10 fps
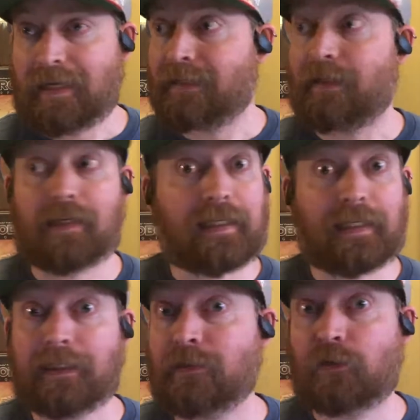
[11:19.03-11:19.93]
it
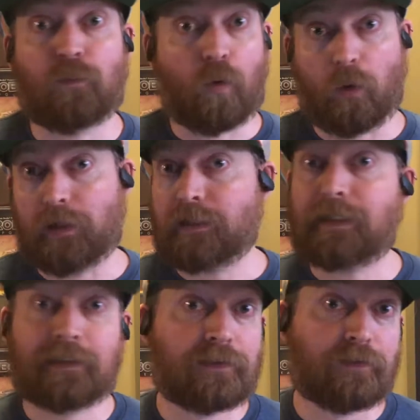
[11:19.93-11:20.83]
needs
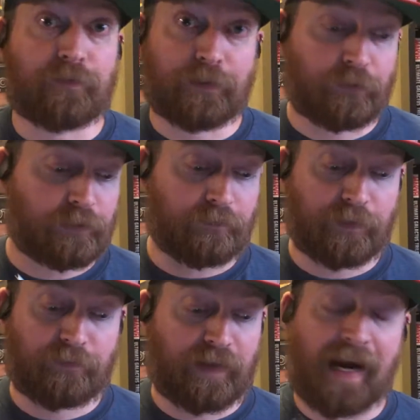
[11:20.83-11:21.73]
the features that
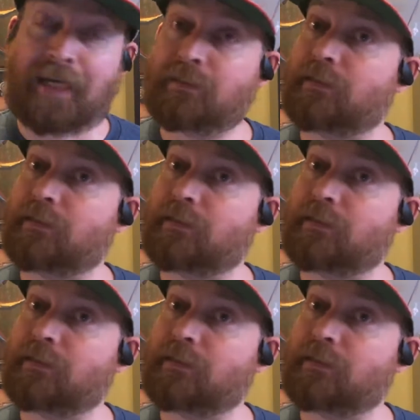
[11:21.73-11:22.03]
FIFA has.